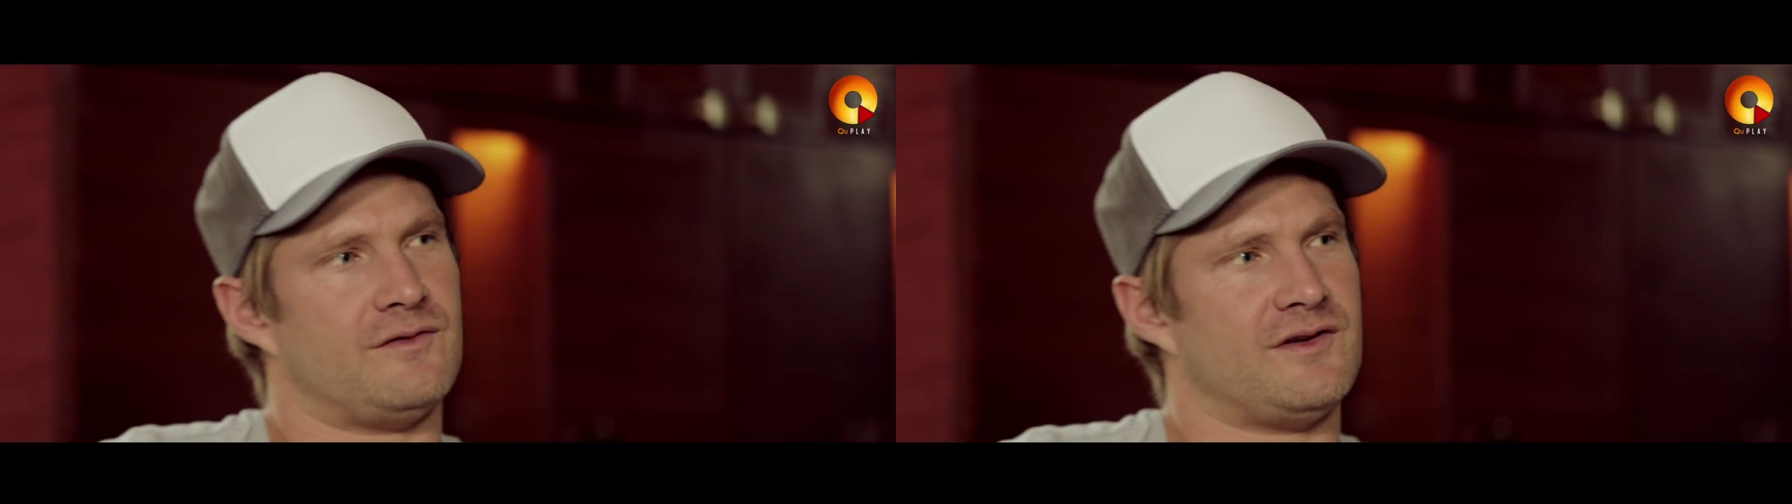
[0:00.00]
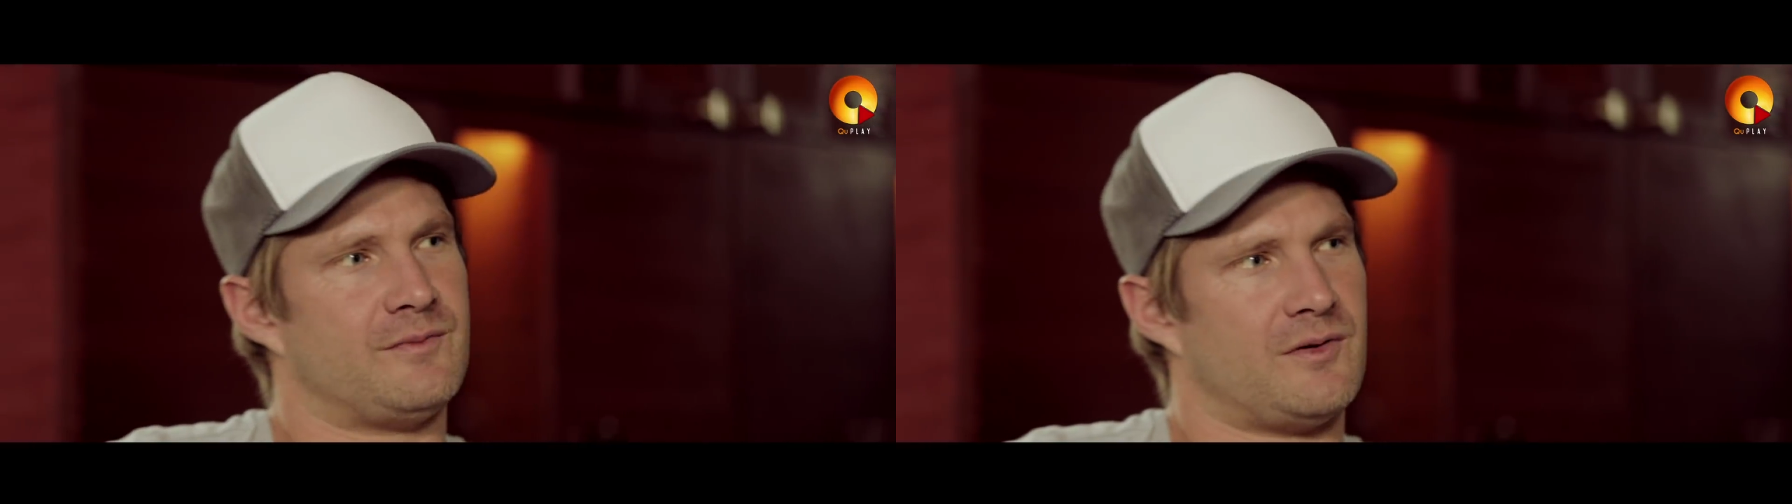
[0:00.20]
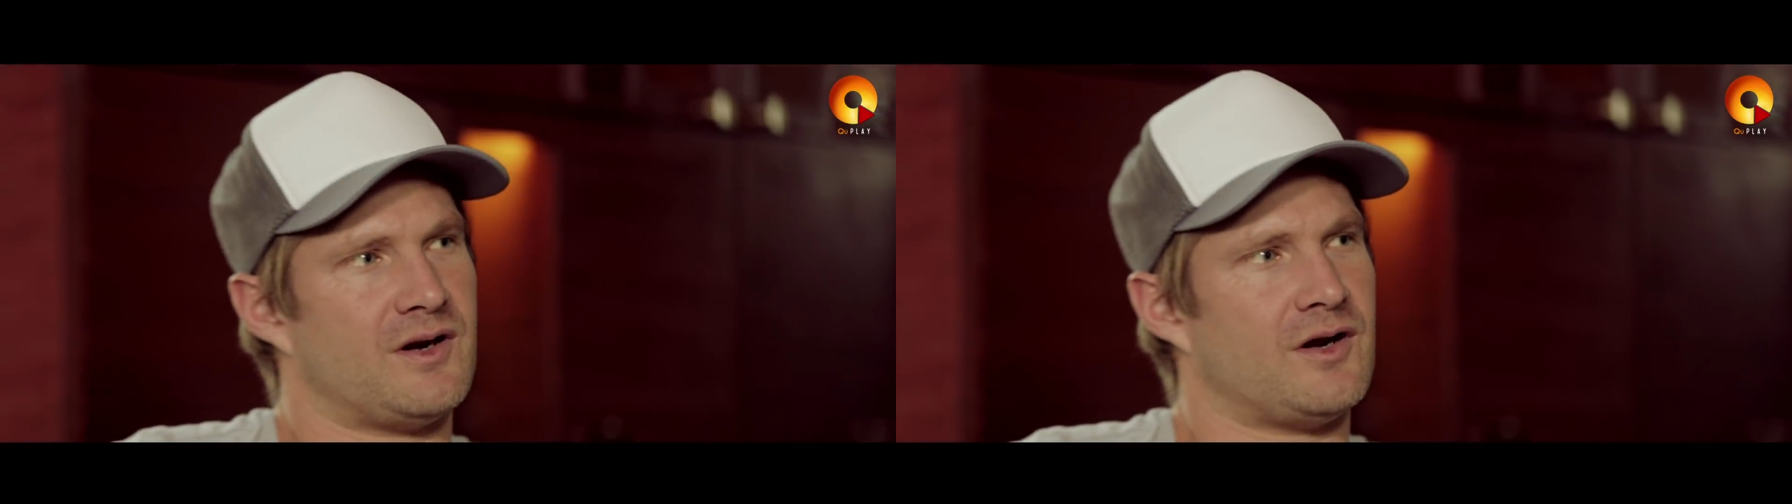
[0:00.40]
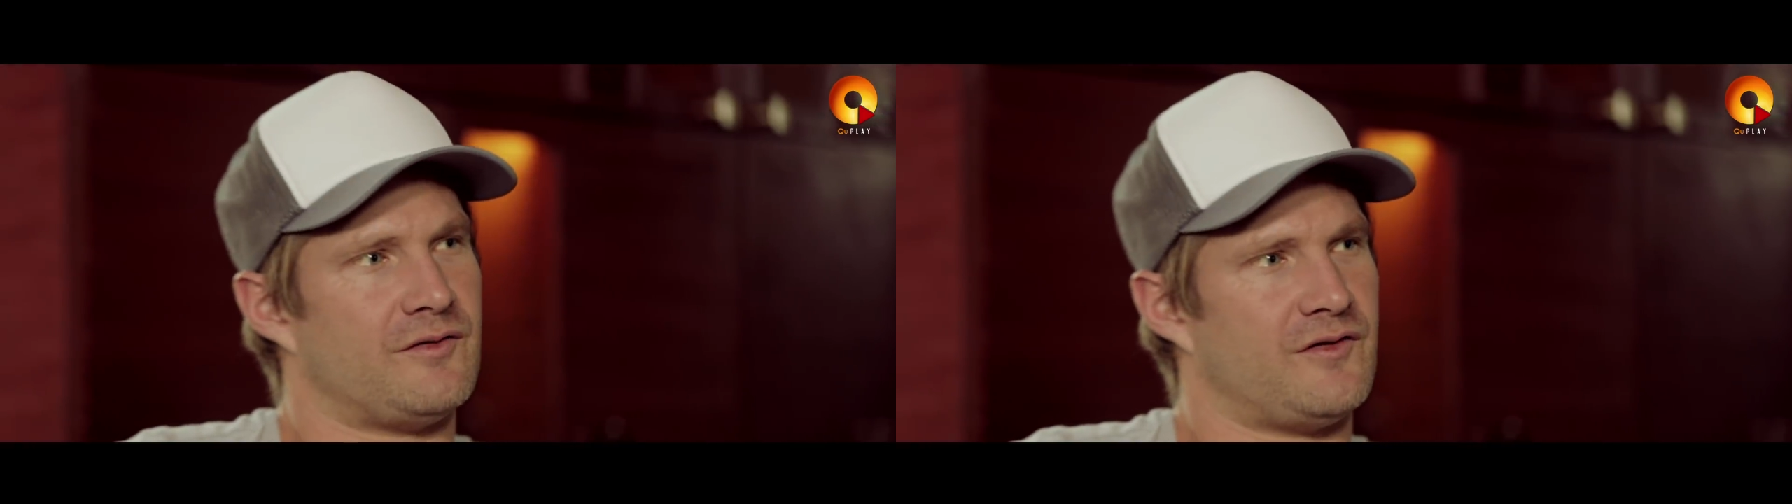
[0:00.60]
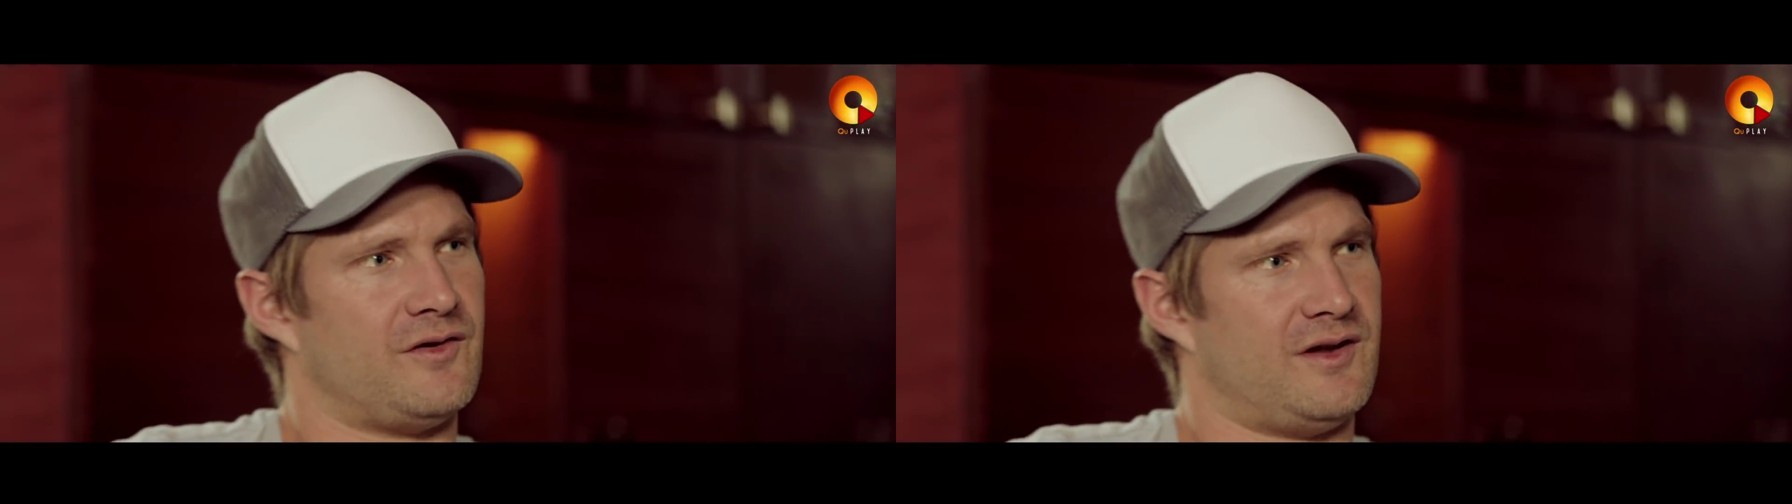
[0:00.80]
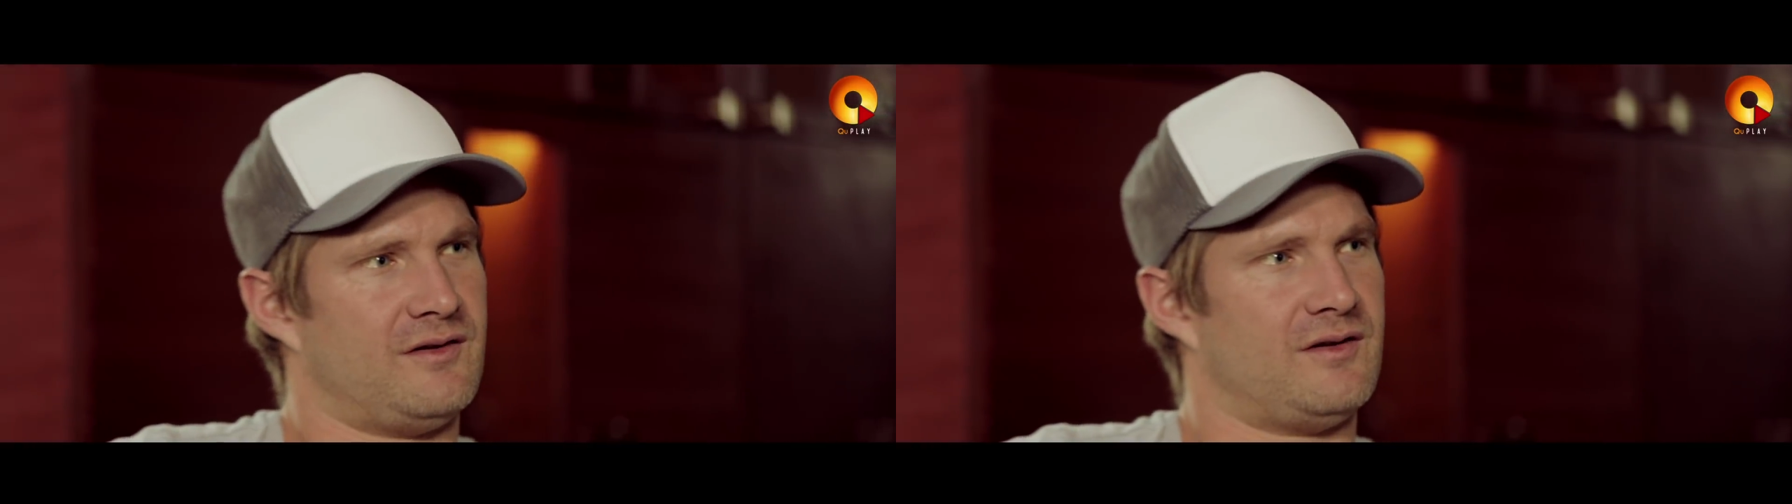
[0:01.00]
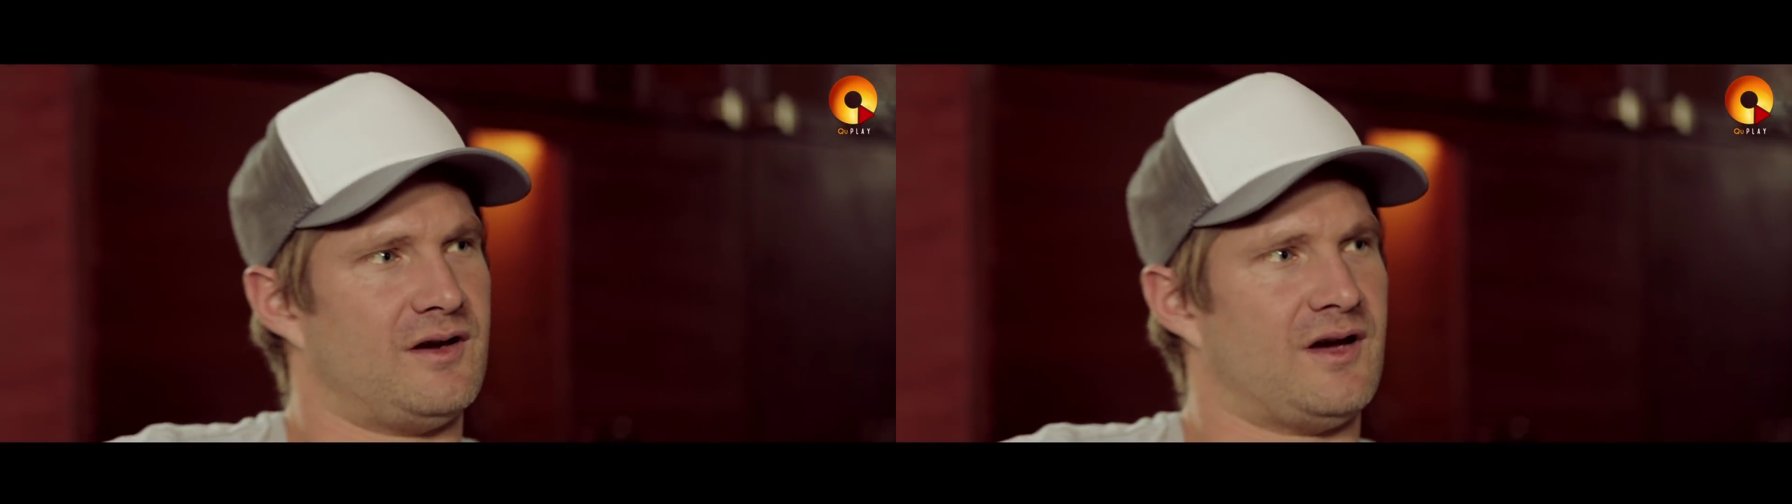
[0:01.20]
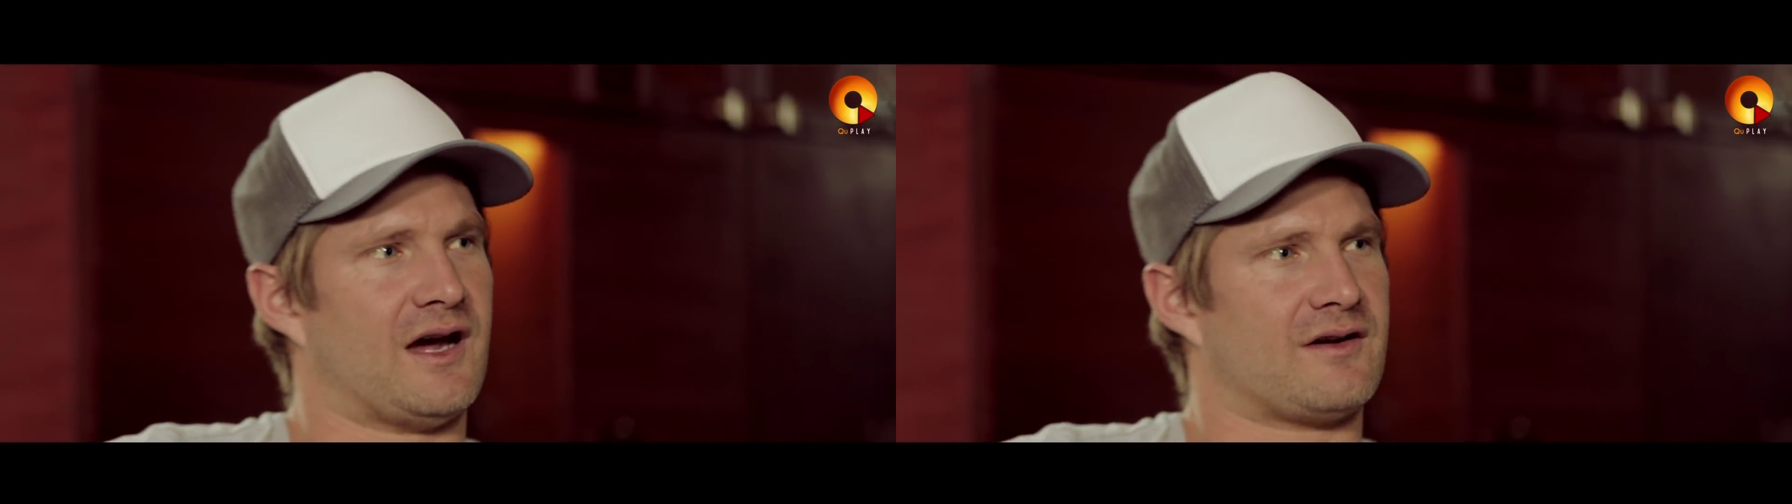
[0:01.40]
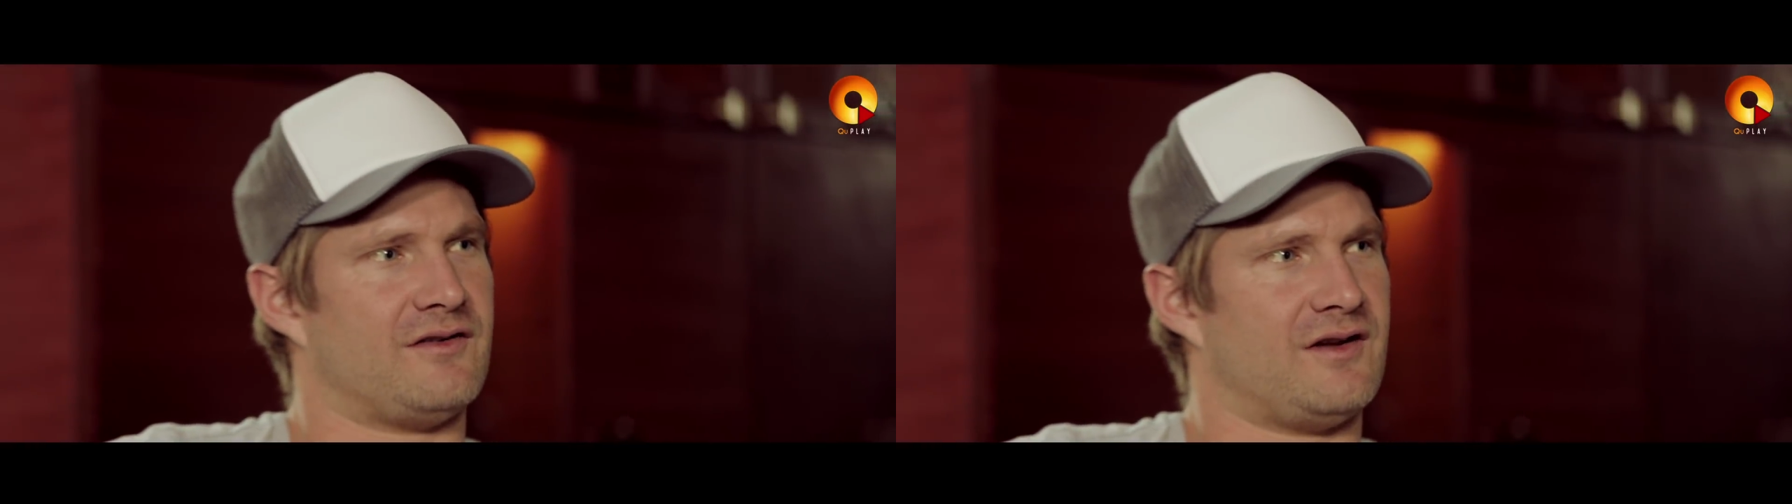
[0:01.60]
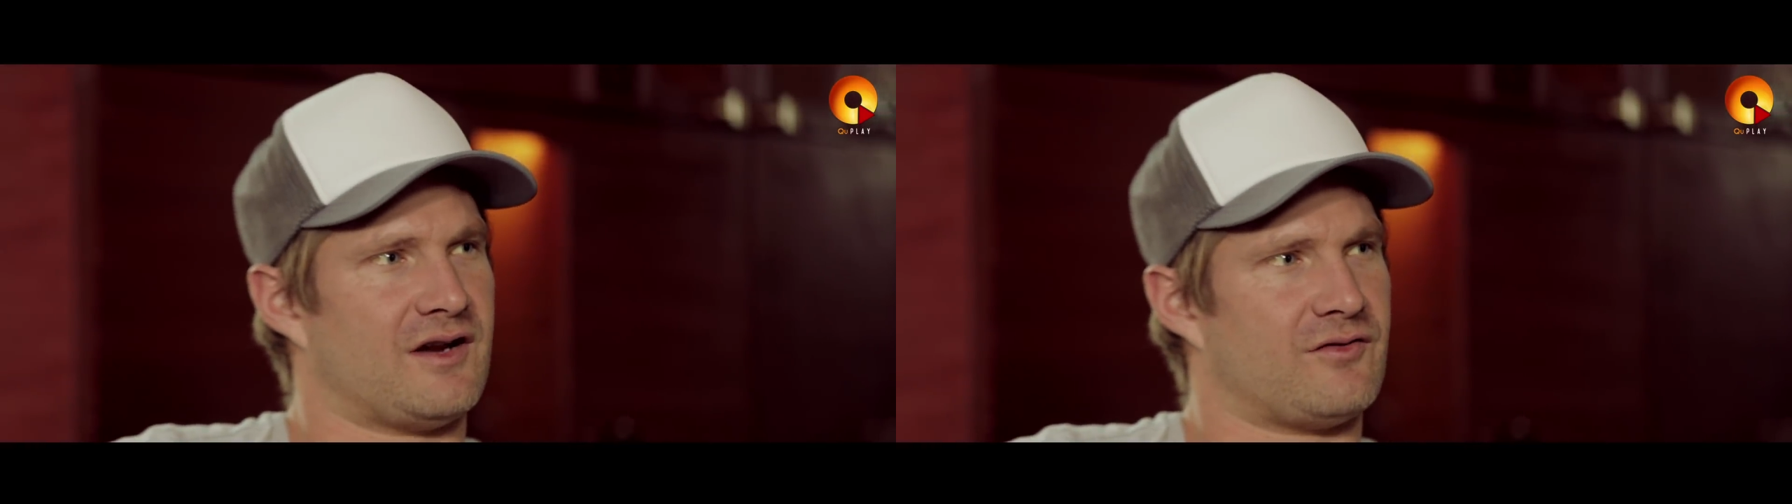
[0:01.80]
movies, but I know a few of the yeah,
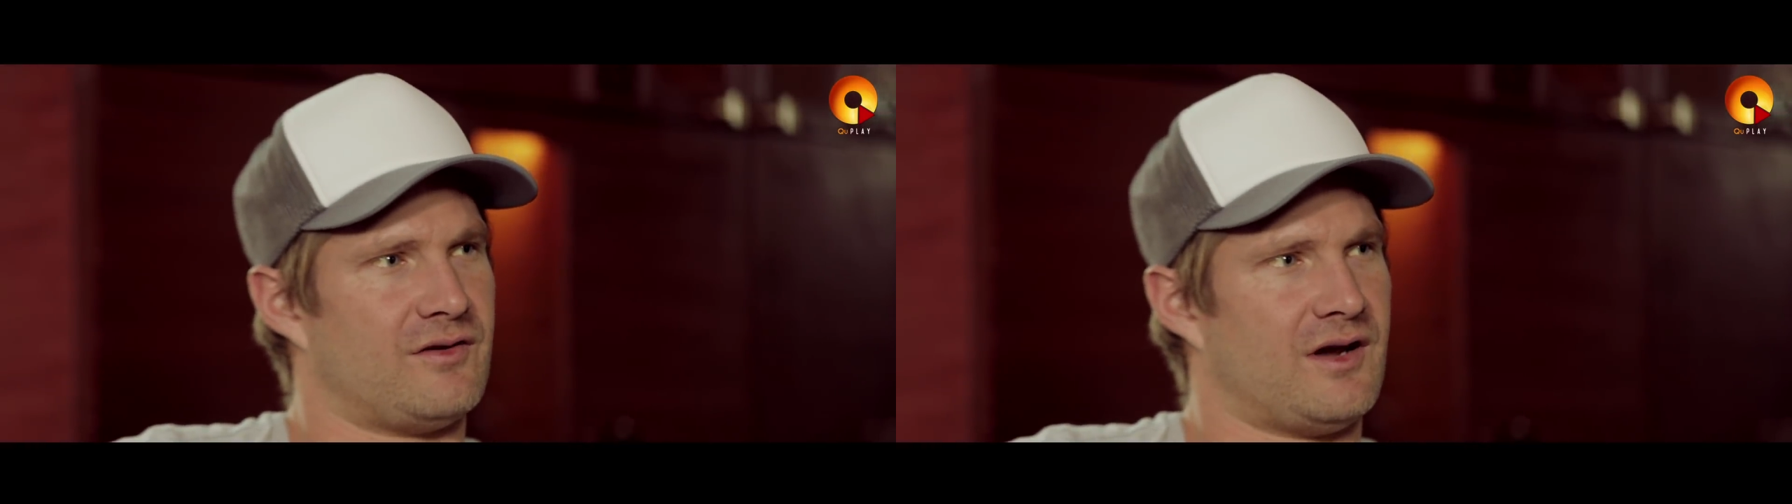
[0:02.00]
actors and act